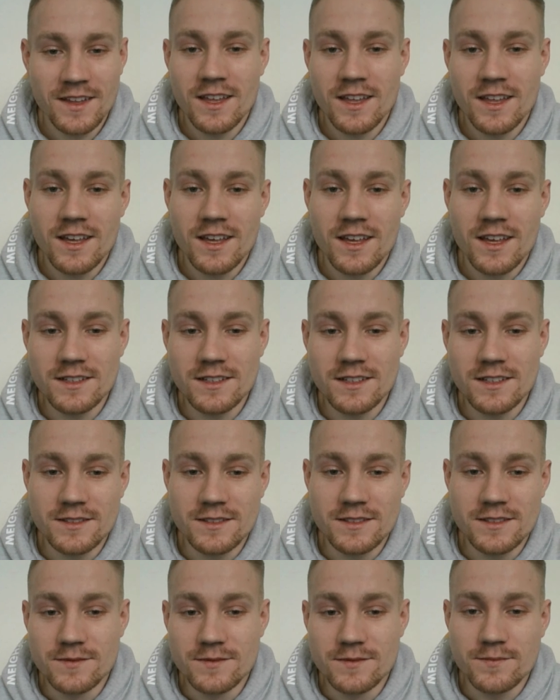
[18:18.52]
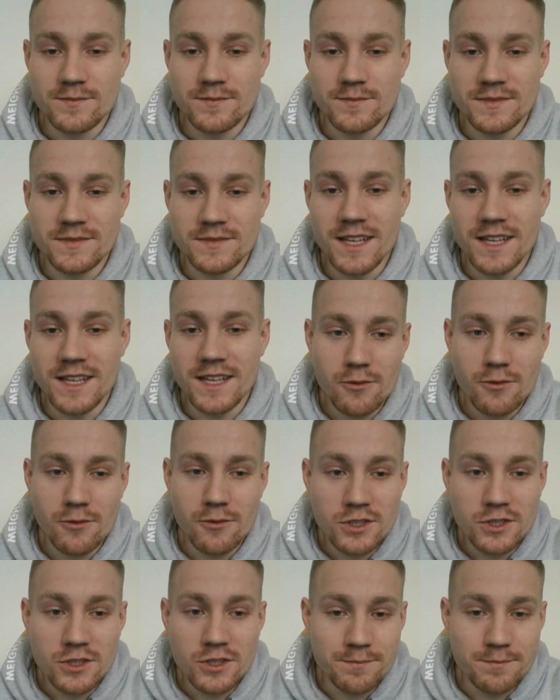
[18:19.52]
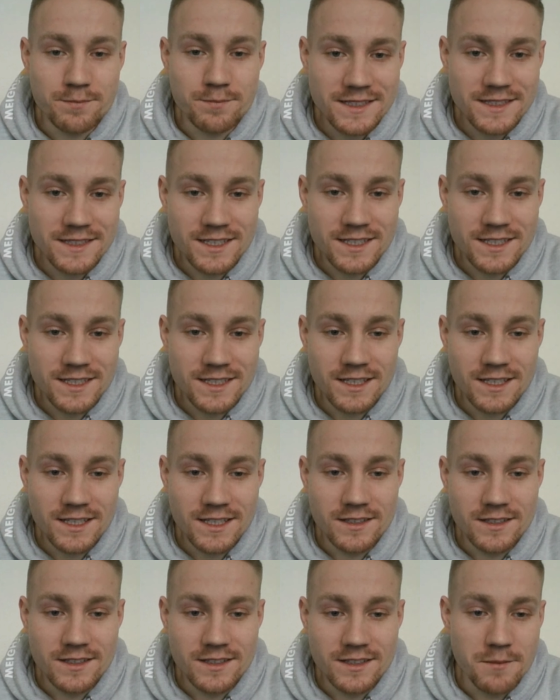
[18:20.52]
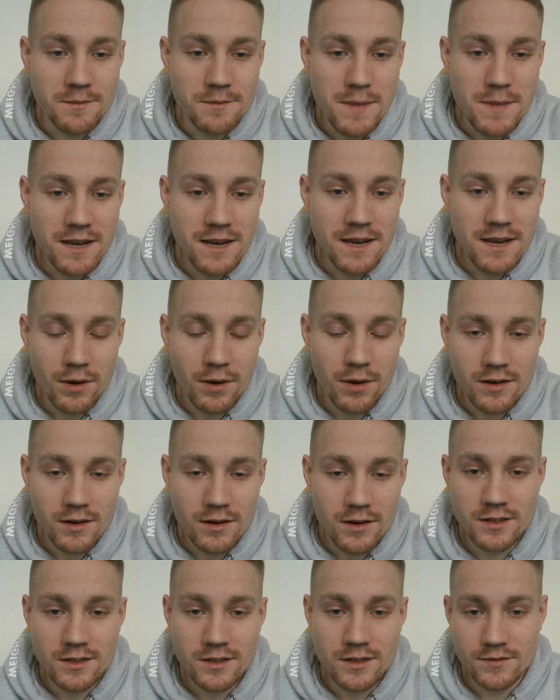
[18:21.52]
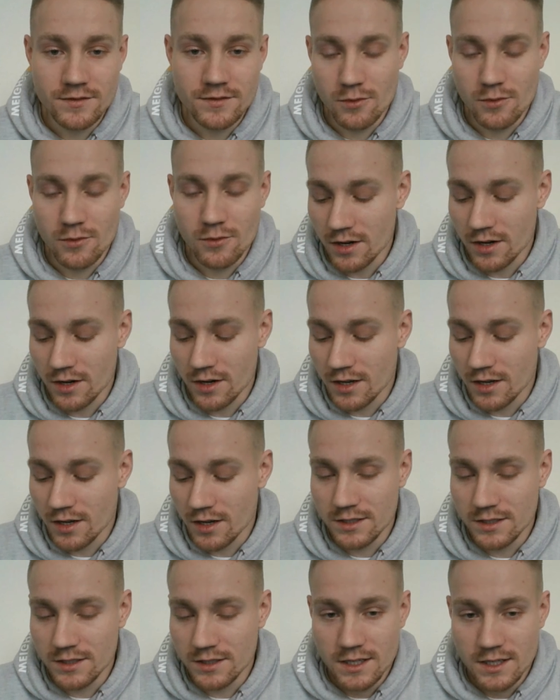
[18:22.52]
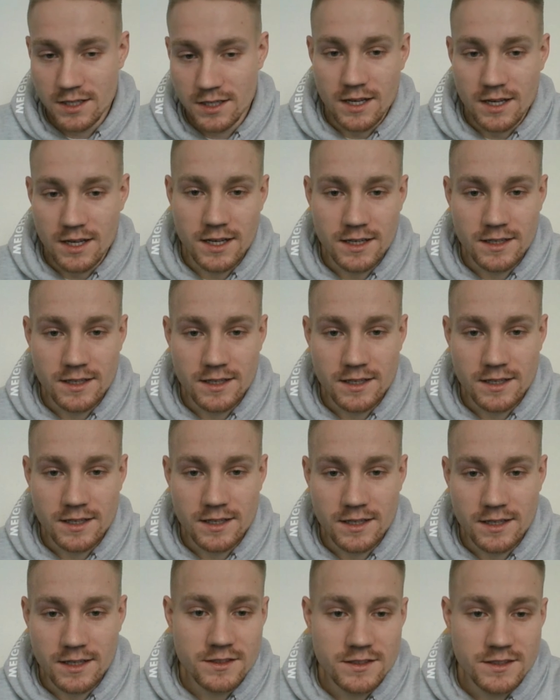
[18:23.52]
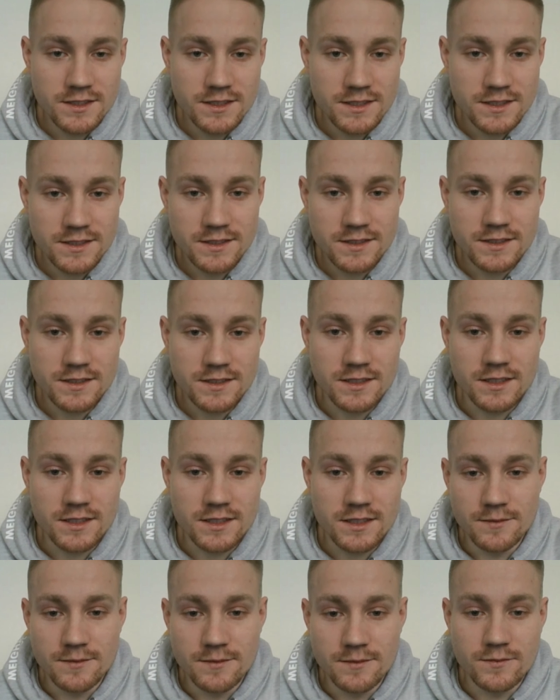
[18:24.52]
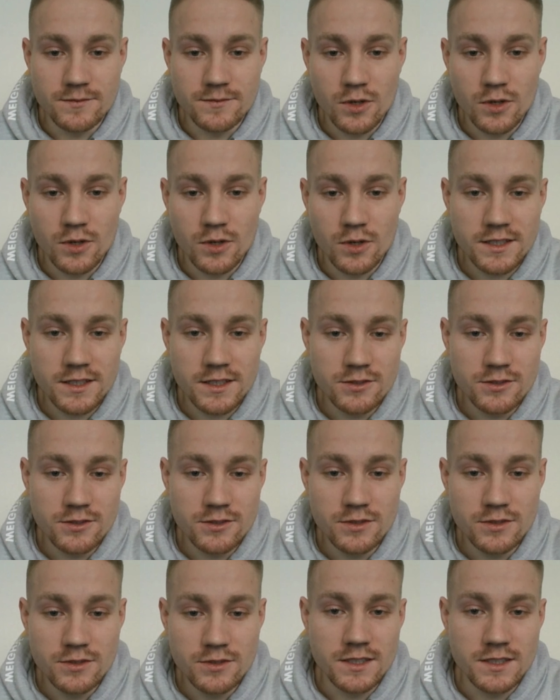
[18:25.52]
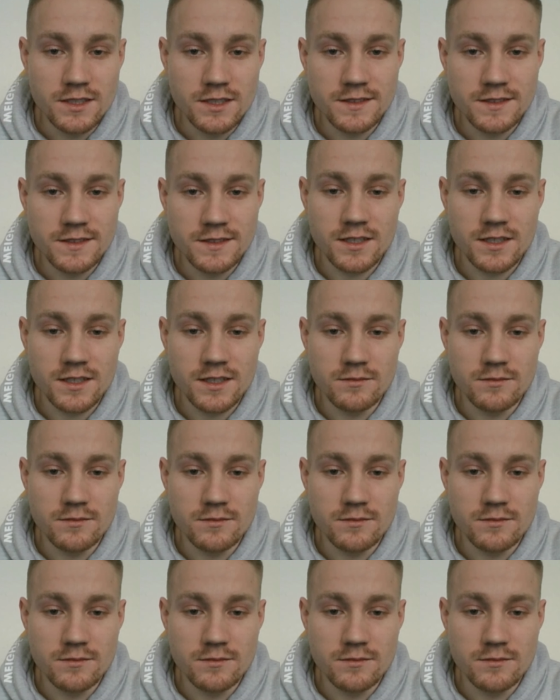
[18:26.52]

And that was basically the main part of the workout. And after this, what I do is some